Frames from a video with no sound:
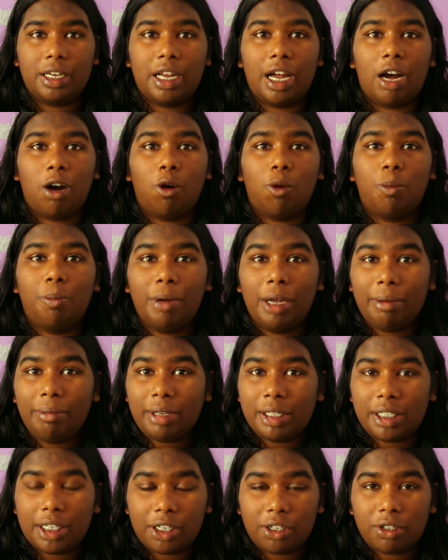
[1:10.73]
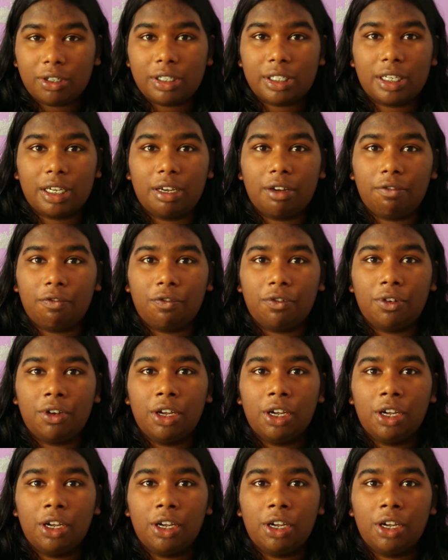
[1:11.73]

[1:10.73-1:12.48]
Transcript: Now, babysitters, if